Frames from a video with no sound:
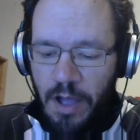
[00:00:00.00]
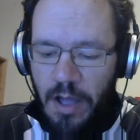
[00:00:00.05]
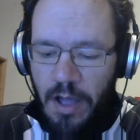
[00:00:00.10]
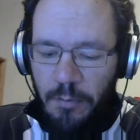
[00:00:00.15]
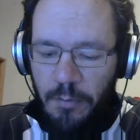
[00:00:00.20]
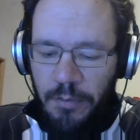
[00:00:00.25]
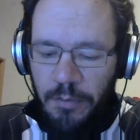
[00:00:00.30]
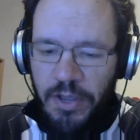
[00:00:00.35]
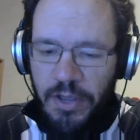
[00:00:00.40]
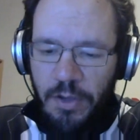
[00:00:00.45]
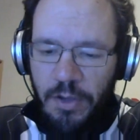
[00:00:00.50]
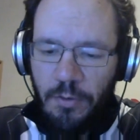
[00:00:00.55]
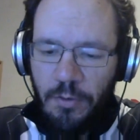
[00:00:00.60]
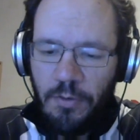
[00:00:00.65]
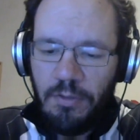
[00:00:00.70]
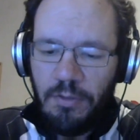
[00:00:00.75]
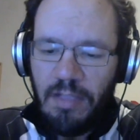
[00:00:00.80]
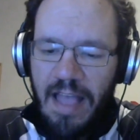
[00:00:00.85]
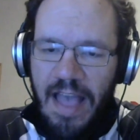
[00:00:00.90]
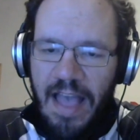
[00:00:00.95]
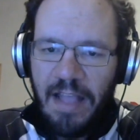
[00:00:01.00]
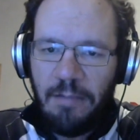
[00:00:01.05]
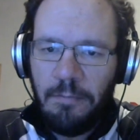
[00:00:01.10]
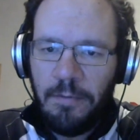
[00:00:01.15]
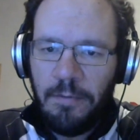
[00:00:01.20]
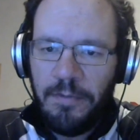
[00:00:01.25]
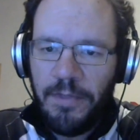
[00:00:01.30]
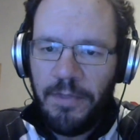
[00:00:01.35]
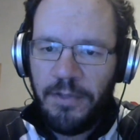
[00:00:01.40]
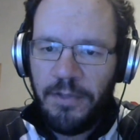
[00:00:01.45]
Were you glad
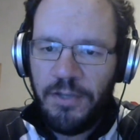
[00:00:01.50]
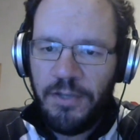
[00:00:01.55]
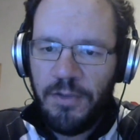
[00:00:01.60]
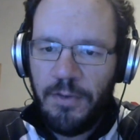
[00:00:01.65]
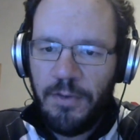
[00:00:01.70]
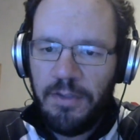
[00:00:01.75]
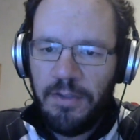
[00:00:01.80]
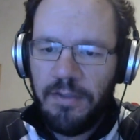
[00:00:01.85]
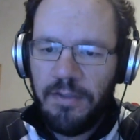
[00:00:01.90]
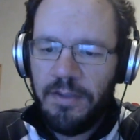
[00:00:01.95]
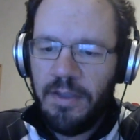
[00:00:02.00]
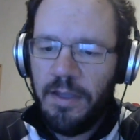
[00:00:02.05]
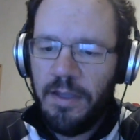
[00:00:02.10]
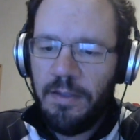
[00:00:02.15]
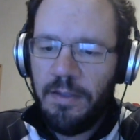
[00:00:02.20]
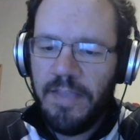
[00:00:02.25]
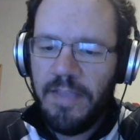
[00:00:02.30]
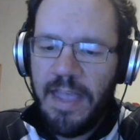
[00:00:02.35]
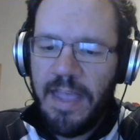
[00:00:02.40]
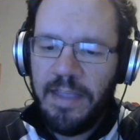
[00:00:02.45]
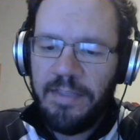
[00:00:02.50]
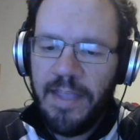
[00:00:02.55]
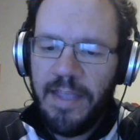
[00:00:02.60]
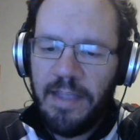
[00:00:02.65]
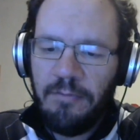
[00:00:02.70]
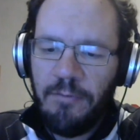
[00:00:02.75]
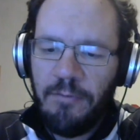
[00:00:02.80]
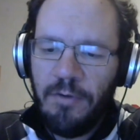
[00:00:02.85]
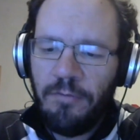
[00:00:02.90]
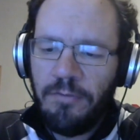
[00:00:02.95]
that you had taken
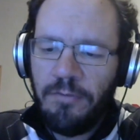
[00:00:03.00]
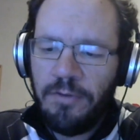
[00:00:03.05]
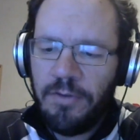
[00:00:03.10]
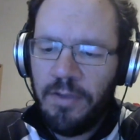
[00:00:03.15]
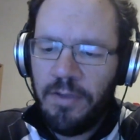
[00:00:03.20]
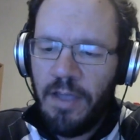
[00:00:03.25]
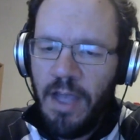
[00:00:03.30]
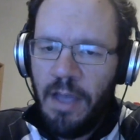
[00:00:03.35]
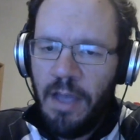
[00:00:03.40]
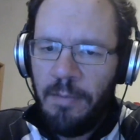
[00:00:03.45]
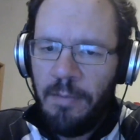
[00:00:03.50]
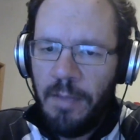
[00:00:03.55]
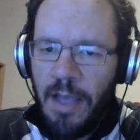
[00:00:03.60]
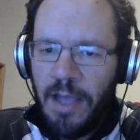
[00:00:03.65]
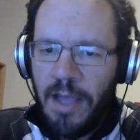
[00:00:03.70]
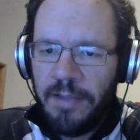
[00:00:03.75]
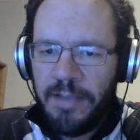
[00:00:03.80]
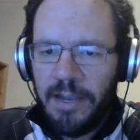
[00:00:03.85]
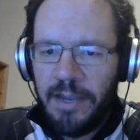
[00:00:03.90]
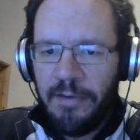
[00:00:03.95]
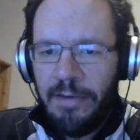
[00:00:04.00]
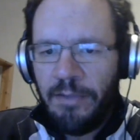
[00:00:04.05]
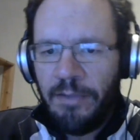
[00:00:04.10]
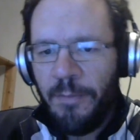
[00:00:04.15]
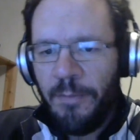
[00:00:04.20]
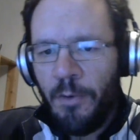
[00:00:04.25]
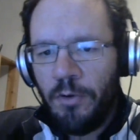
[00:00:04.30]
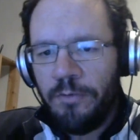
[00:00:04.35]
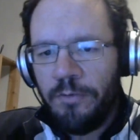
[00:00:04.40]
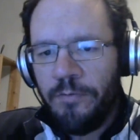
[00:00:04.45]
that route, hunting around the
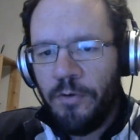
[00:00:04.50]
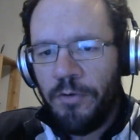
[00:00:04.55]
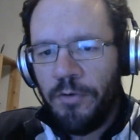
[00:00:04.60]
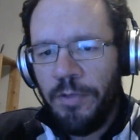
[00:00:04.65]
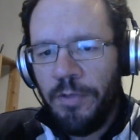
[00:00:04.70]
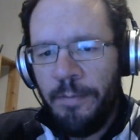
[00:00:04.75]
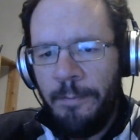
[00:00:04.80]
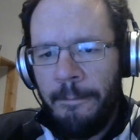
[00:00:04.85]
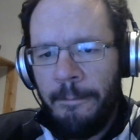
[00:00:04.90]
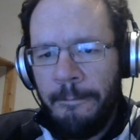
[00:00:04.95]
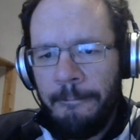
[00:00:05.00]
board for them?